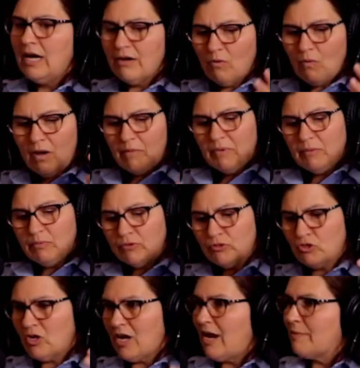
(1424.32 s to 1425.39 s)
I don't want people
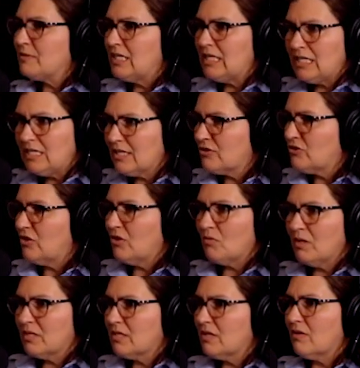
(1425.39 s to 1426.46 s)
trapped in addiction the
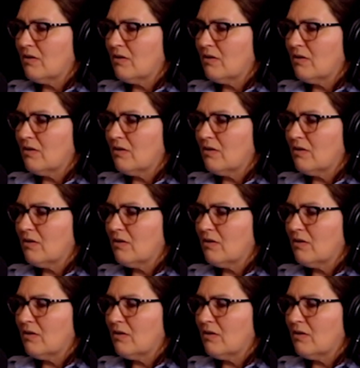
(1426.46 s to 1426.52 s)
rest of